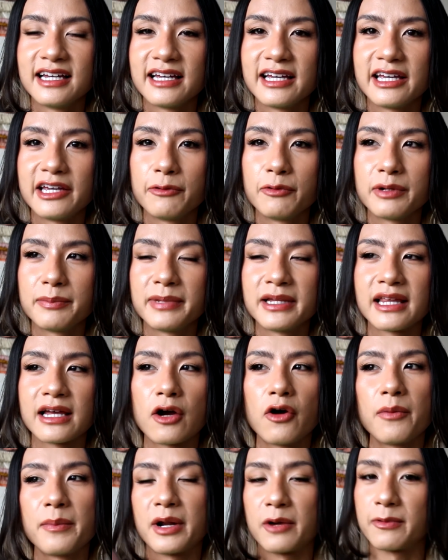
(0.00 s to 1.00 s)
he would be like,
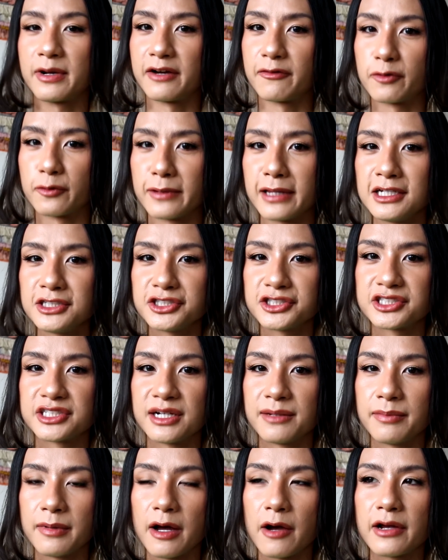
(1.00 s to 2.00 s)
oh, I'm not ready for a
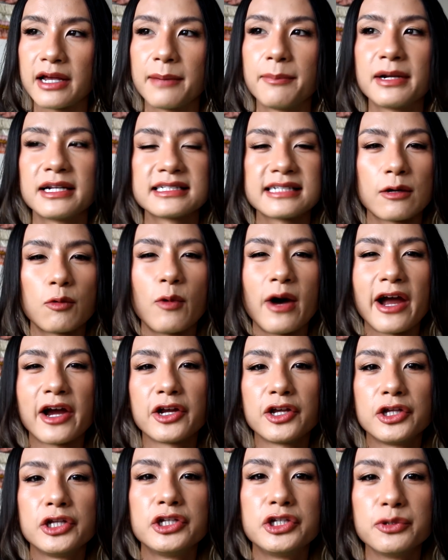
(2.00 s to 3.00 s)
relationship. Okay, but it's like, why
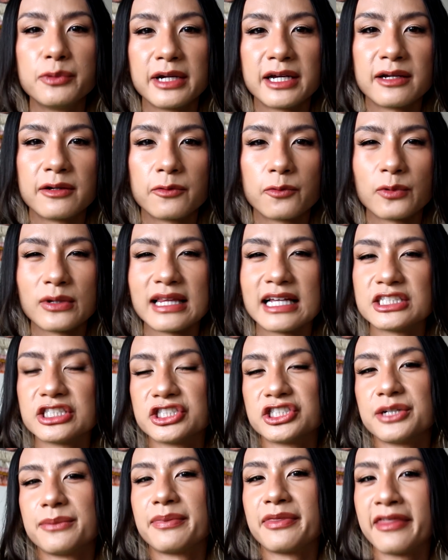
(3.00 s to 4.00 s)
are you doing
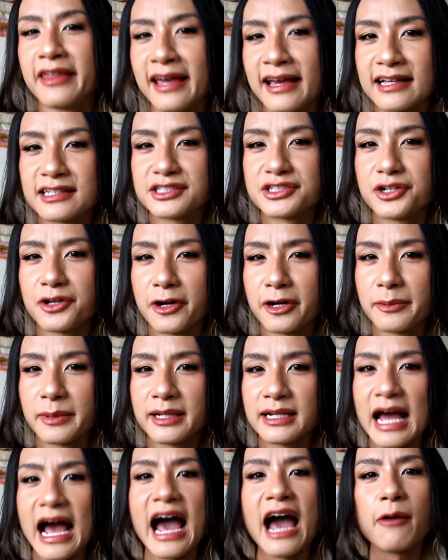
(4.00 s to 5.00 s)
relationship things? You know what I
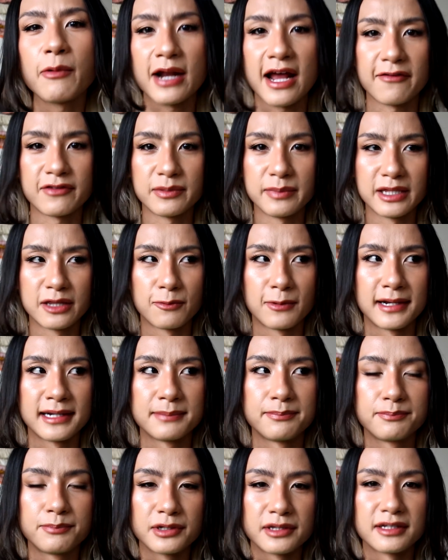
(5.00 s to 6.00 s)
mean? I would have to be the one
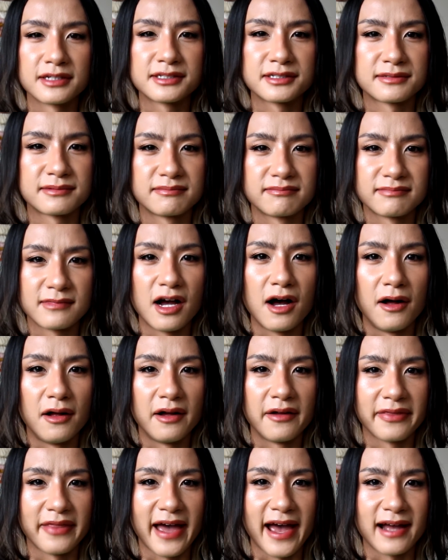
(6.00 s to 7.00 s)
to put this halt
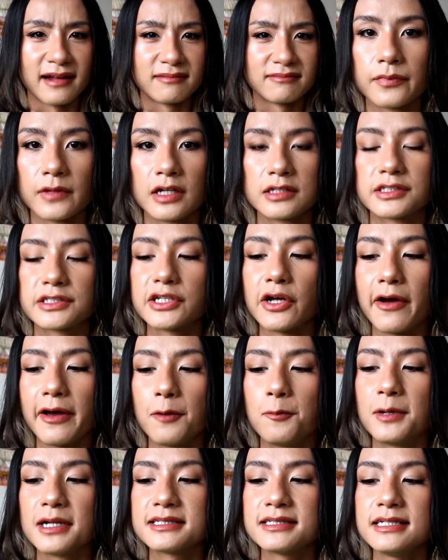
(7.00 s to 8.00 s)
on that. So
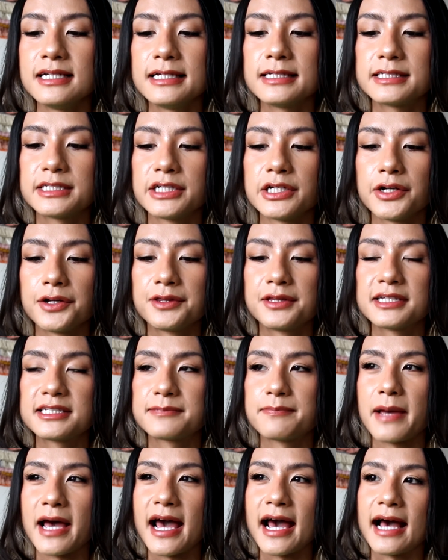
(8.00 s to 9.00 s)
it wasn't until
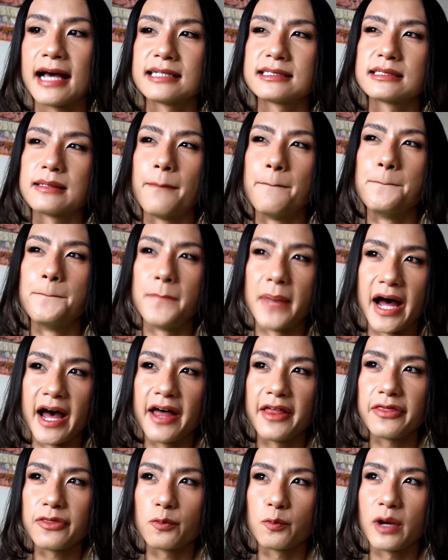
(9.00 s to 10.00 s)
this past
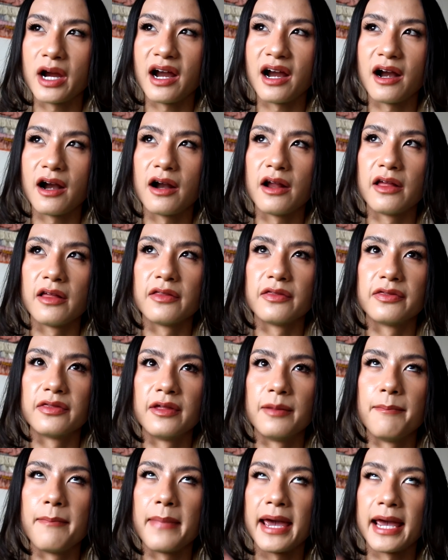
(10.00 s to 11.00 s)
month where
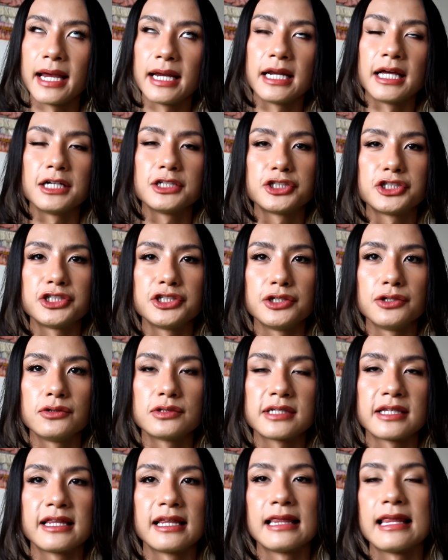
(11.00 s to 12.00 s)
the main
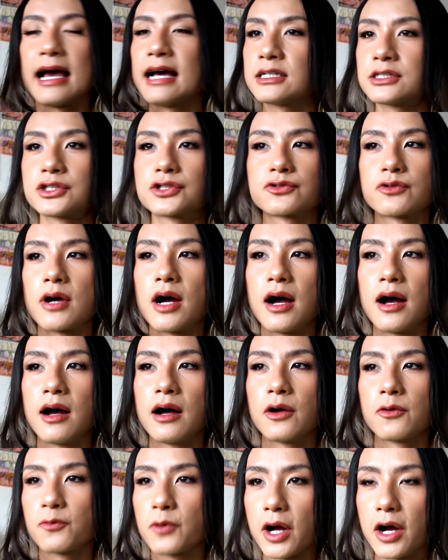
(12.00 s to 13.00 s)
issues and the last
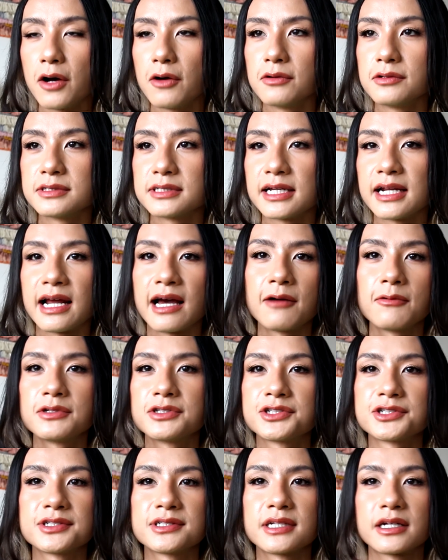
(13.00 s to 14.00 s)
straw arose and I
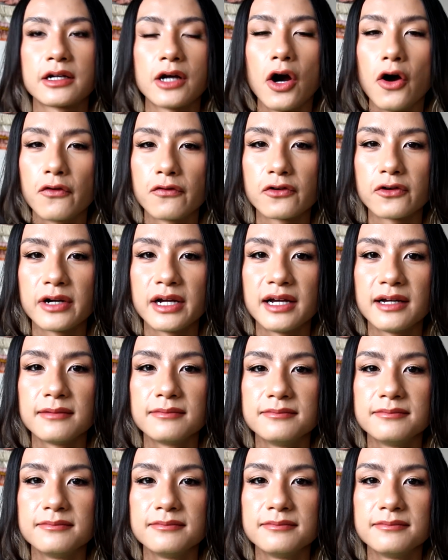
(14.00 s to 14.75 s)
was just like over it.